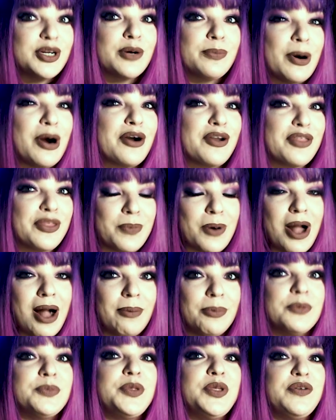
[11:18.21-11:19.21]
You're part of the
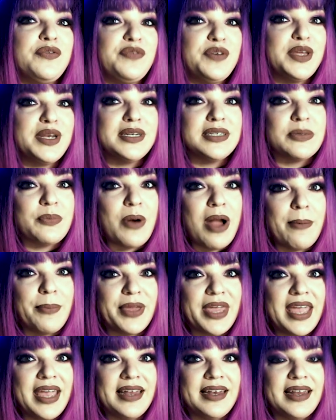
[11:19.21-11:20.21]
problem. You feed into
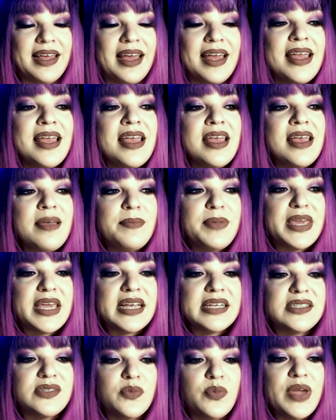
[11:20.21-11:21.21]
propaganda.
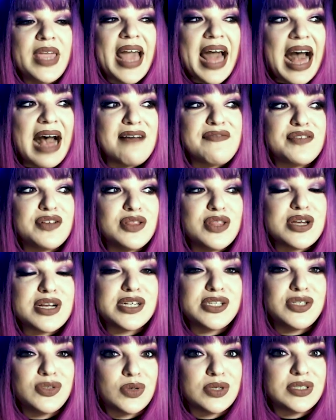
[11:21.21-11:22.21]
Because we have to
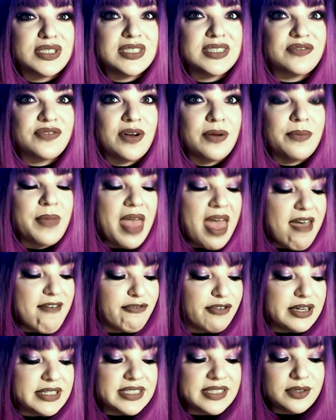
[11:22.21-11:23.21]
look at sources from
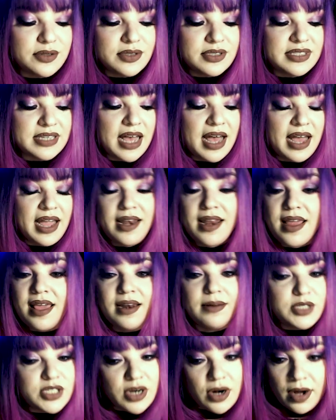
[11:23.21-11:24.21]
every single side.
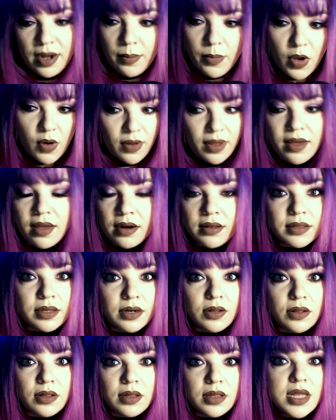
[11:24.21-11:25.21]
And I'm sorry I'm going on a
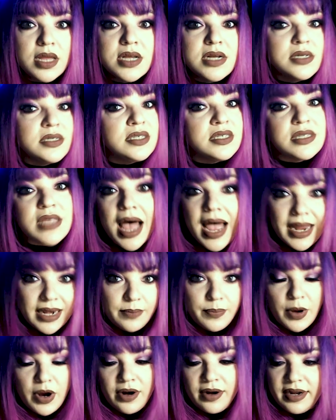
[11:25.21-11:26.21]
little
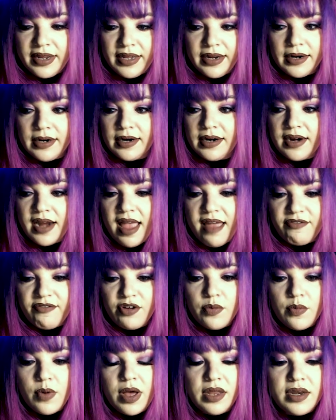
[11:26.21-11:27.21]
sidebar here,
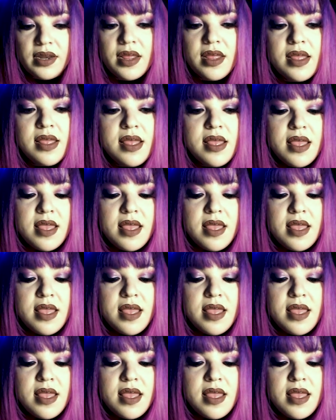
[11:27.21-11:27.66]
everyone.